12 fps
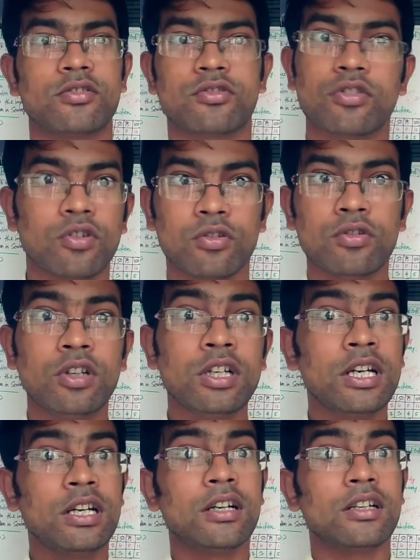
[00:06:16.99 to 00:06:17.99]
So
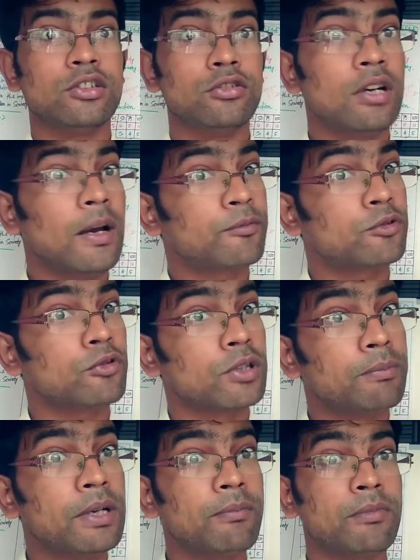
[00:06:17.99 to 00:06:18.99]
you have to
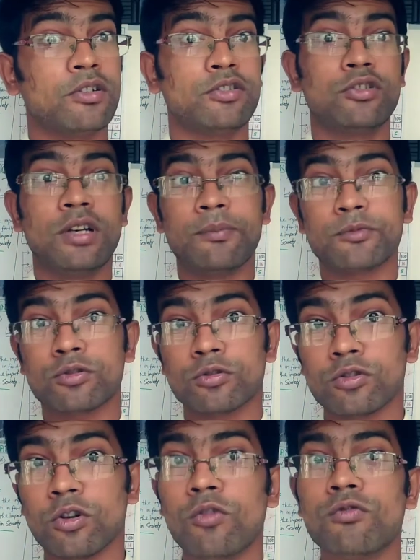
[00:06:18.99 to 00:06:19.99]
remember, you have to
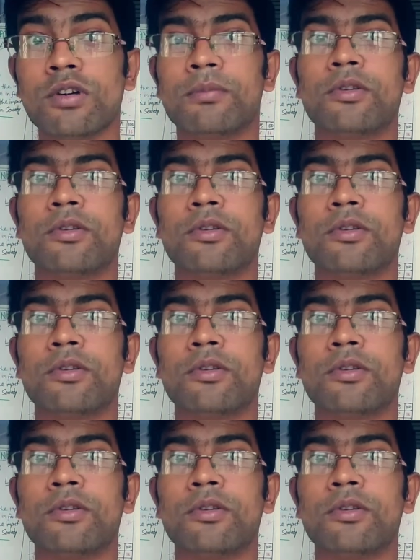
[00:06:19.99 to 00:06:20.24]
know